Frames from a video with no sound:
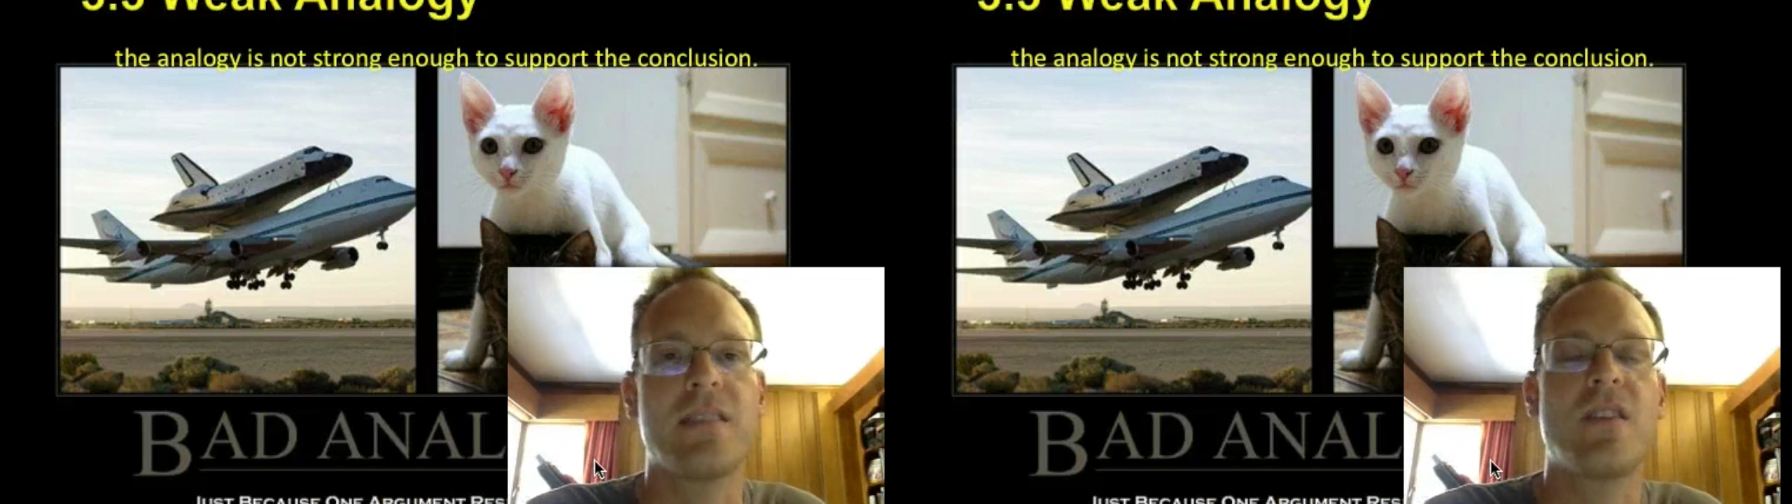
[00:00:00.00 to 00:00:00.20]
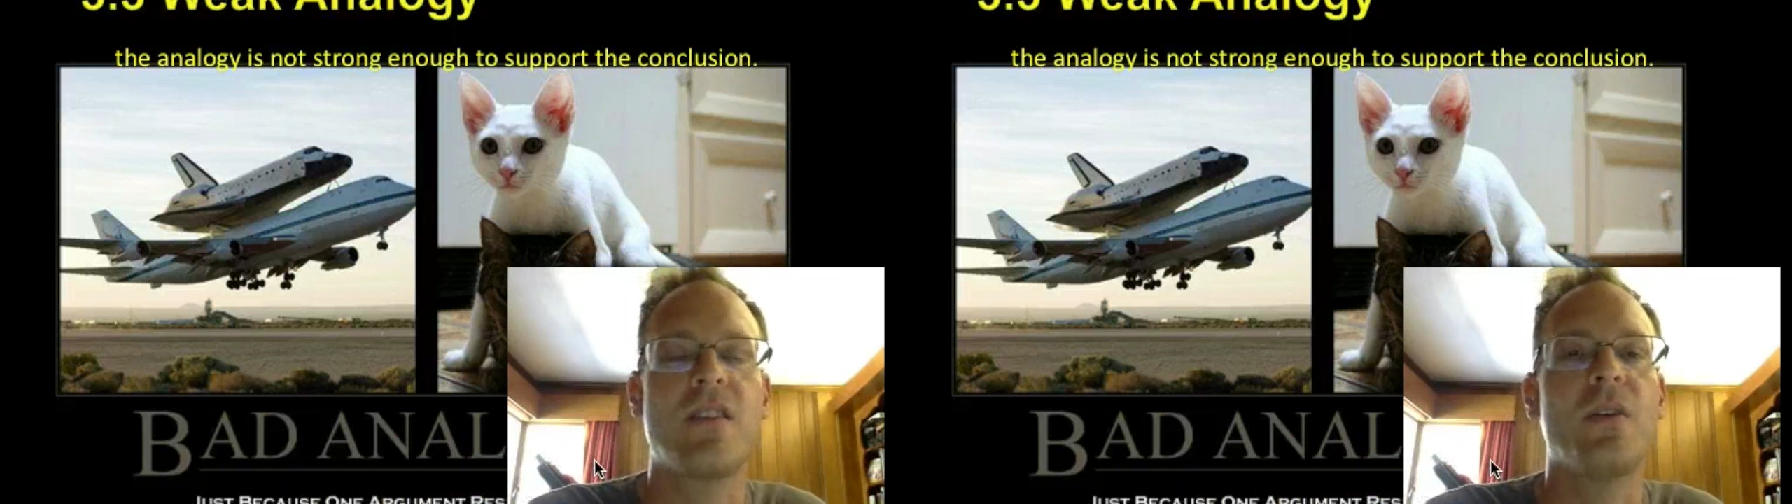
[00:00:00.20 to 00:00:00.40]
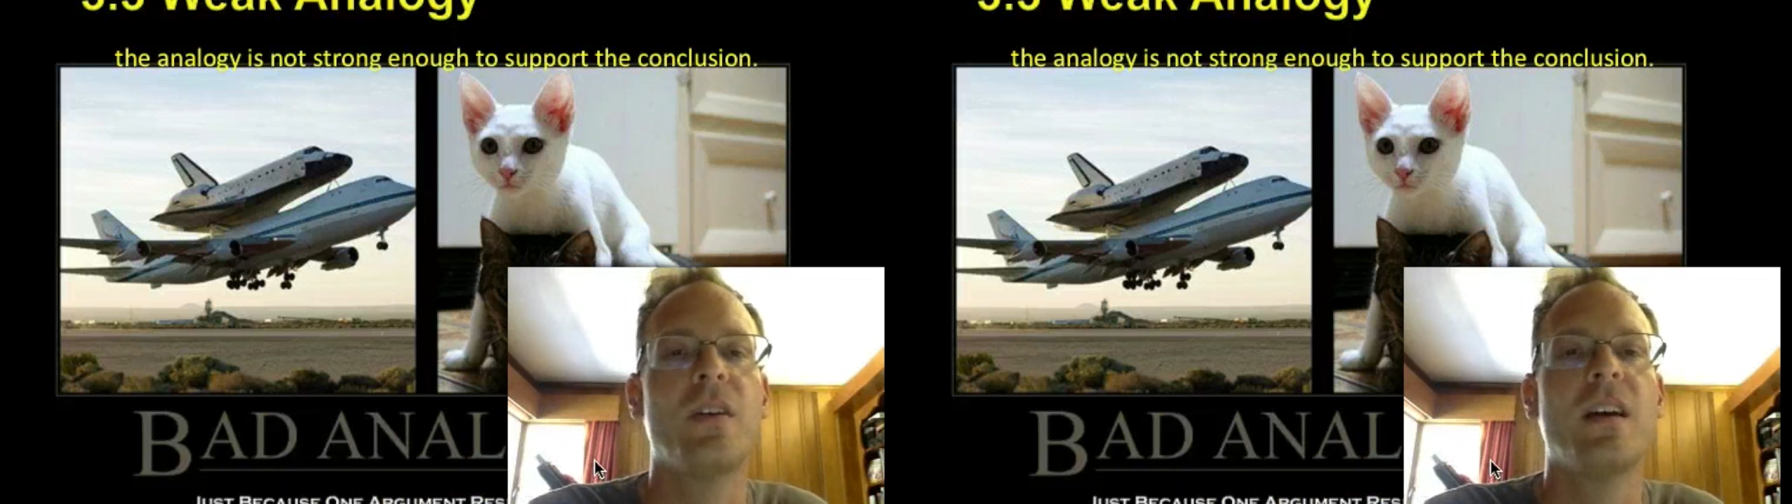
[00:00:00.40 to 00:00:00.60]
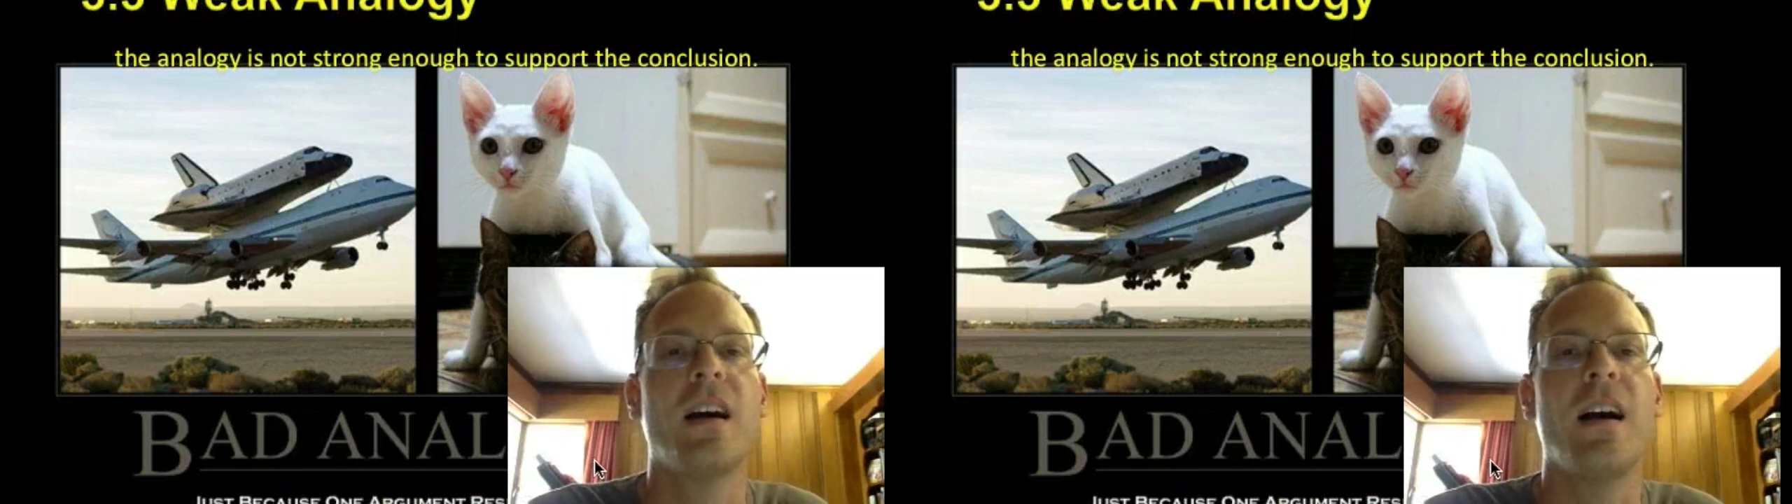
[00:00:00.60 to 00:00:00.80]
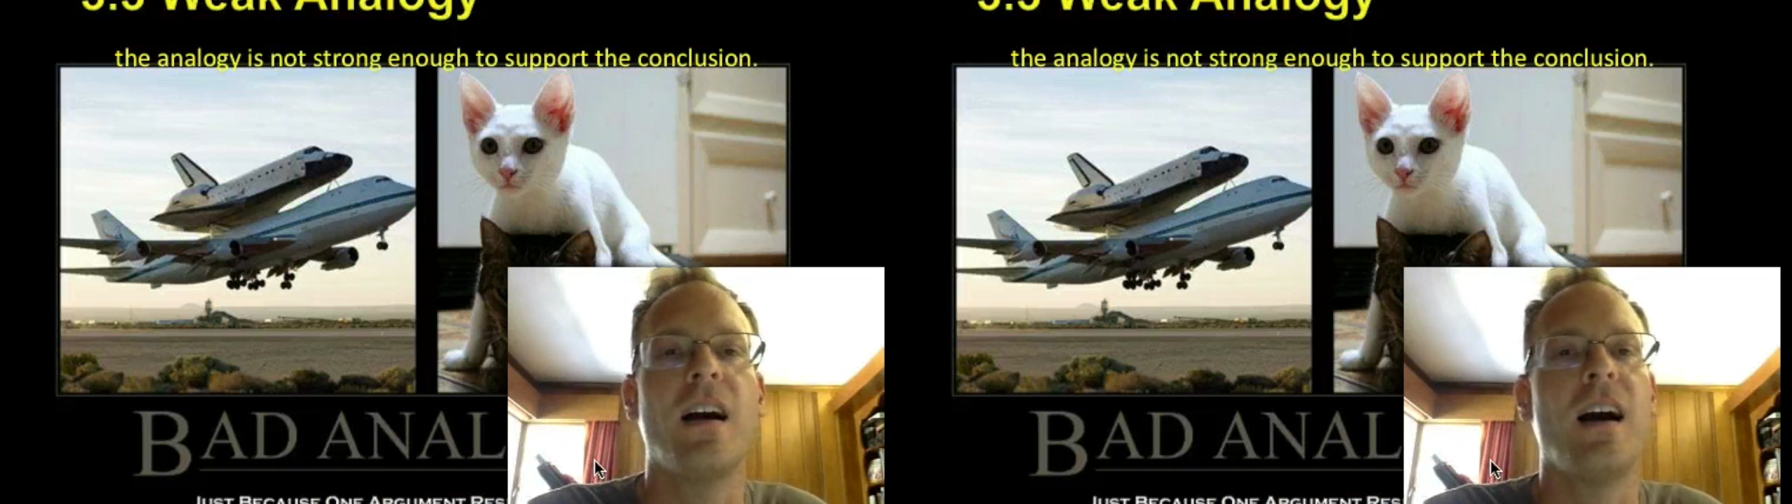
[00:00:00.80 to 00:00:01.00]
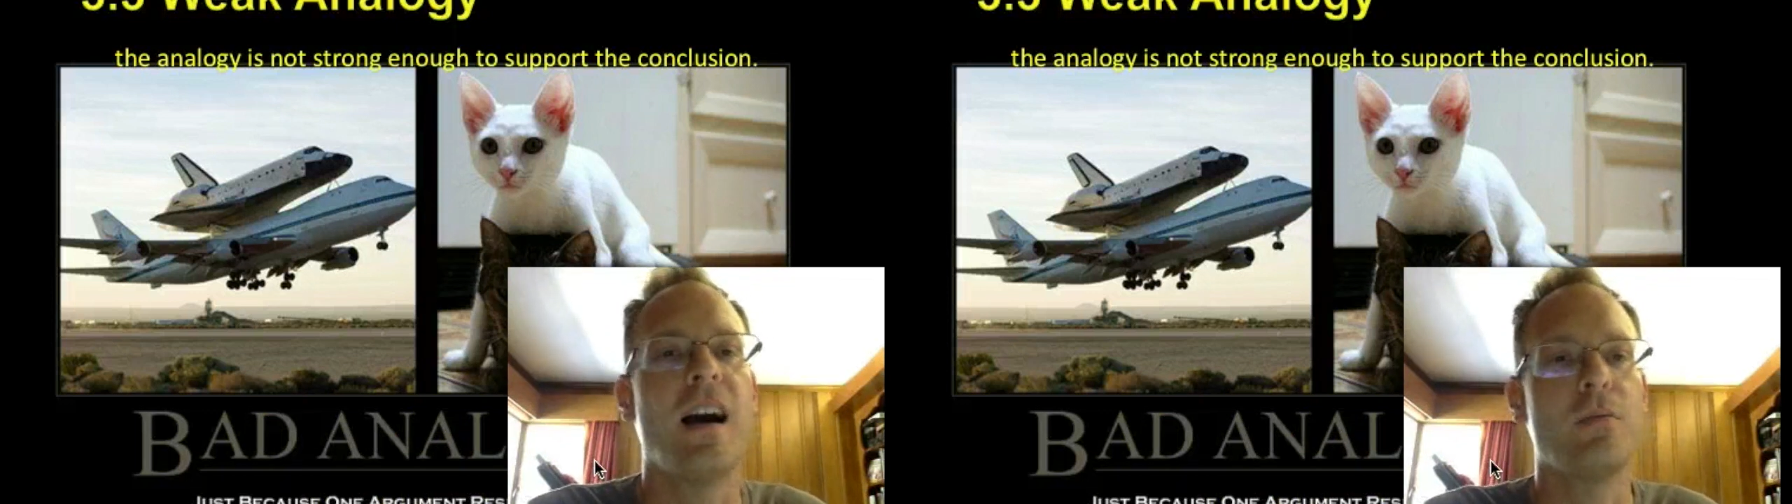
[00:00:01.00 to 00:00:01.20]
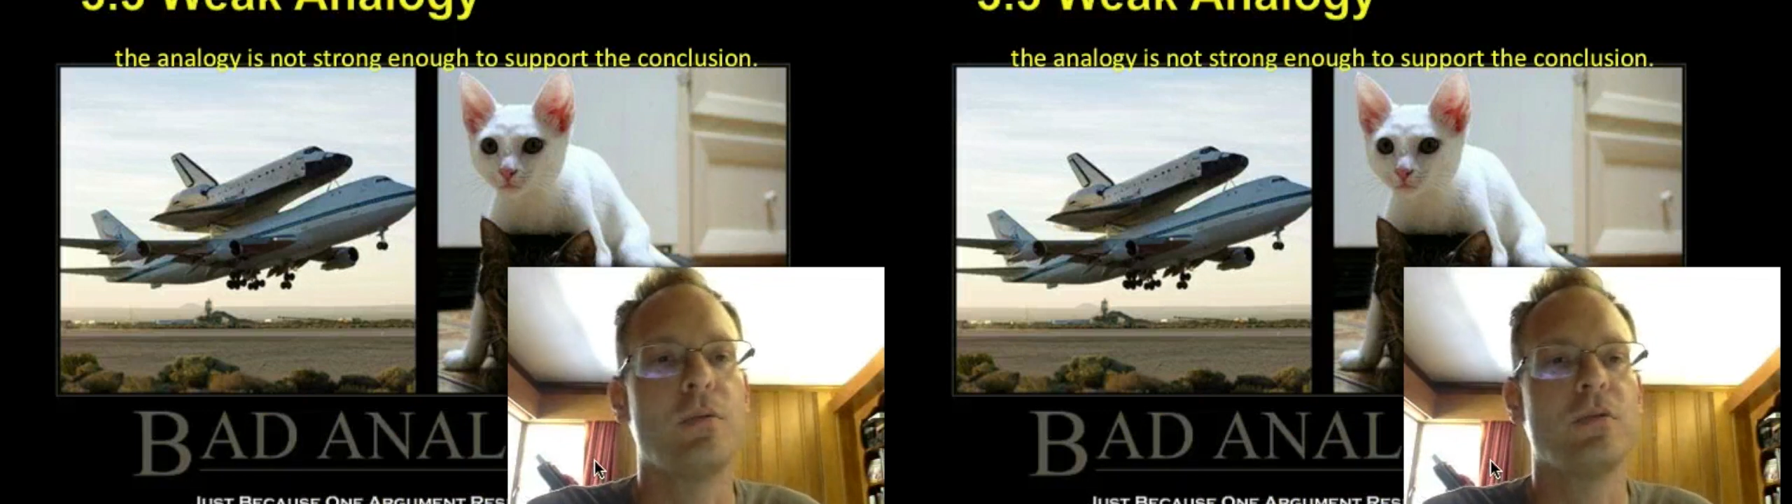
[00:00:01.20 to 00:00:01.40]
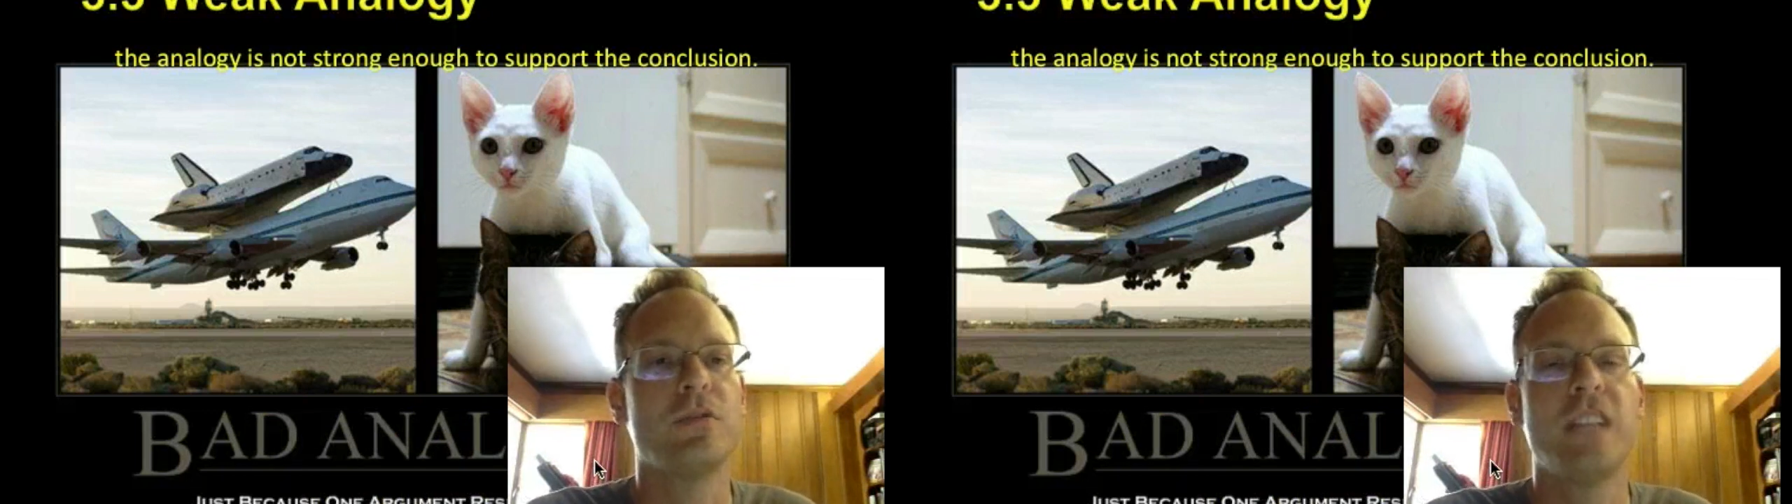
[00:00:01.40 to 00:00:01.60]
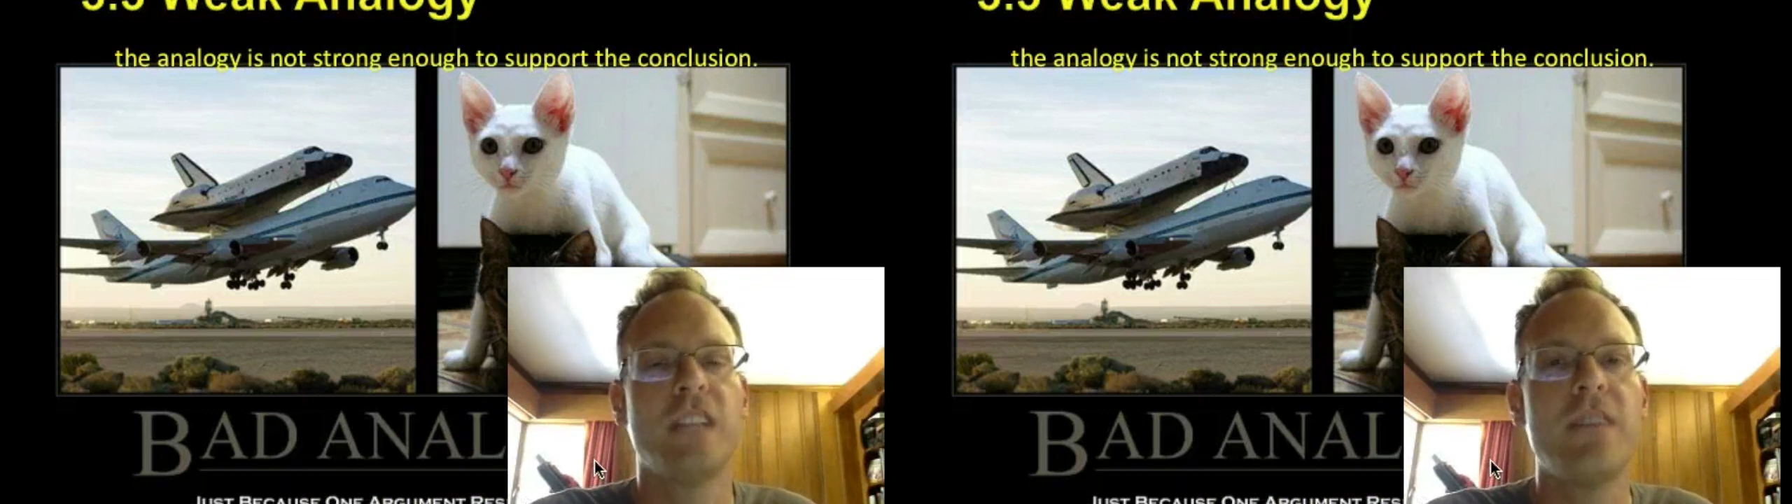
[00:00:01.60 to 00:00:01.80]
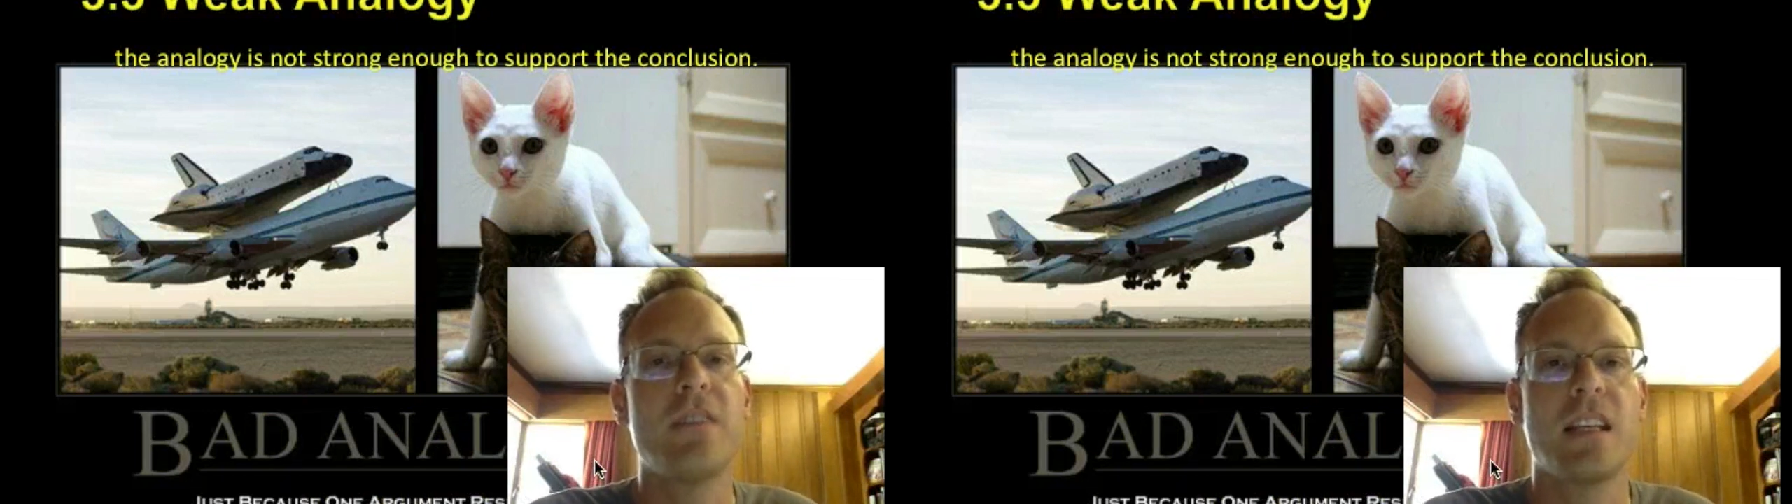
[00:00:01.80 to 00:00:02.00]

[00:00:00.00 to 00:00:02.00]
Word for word: So uh, I will save an